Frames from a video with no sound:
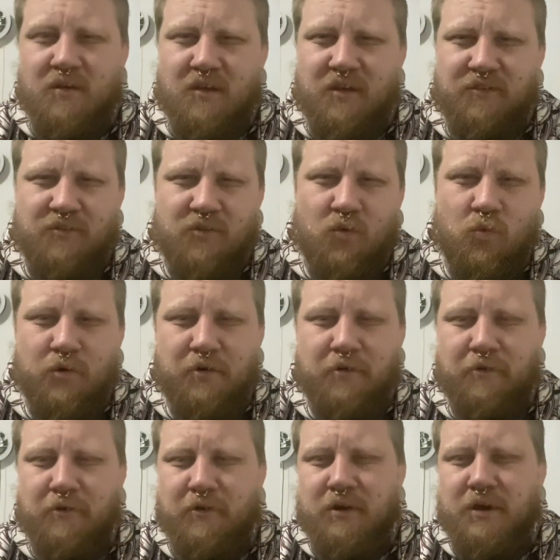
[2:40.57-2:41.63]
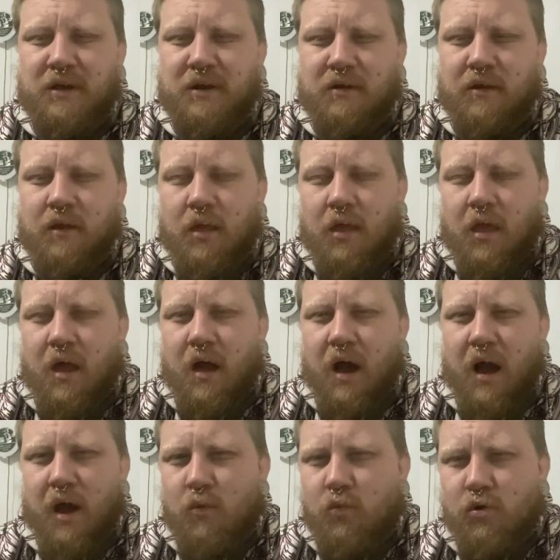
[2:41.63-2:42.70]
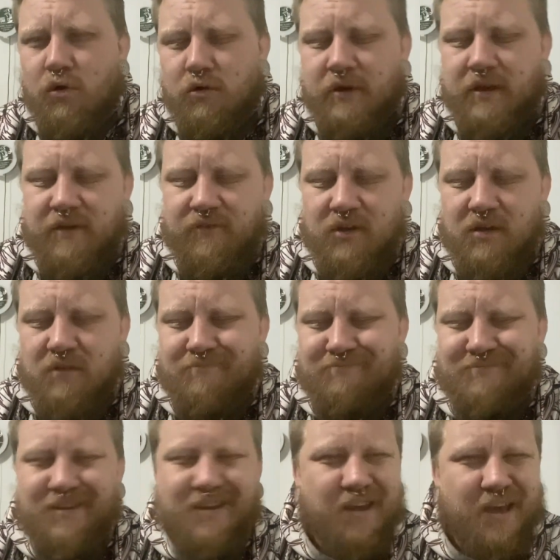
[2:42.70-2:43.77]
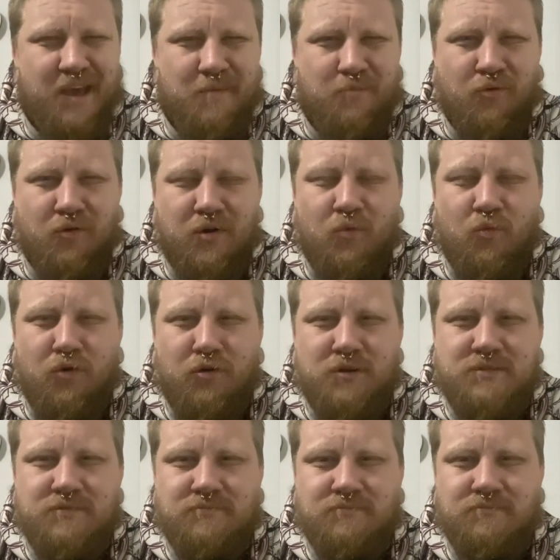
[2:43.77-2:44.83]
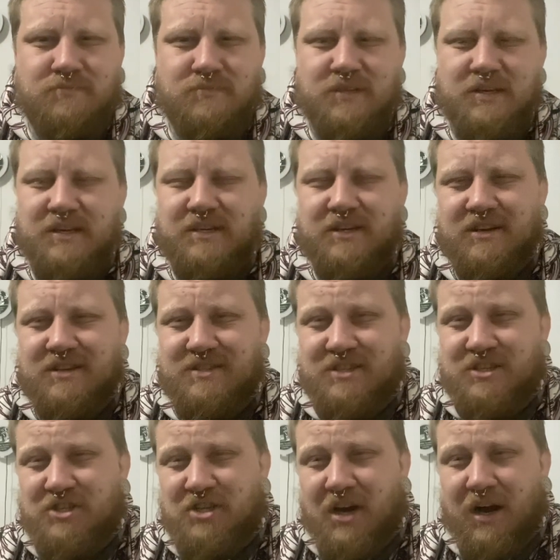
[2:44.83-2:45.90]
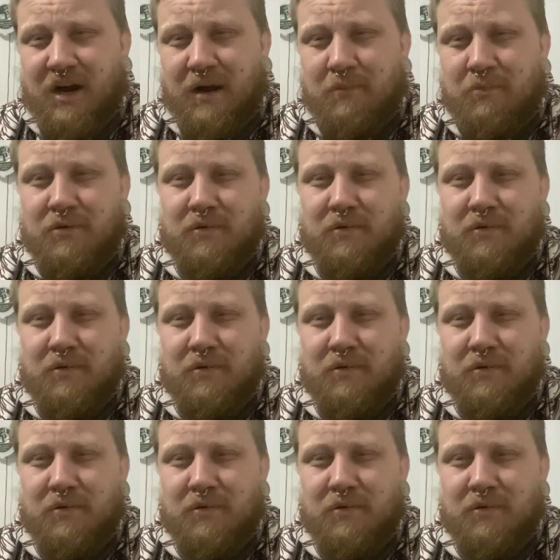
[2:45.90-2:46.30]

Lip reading: So the Wintergreen, I will give it an 8.1. It does the job.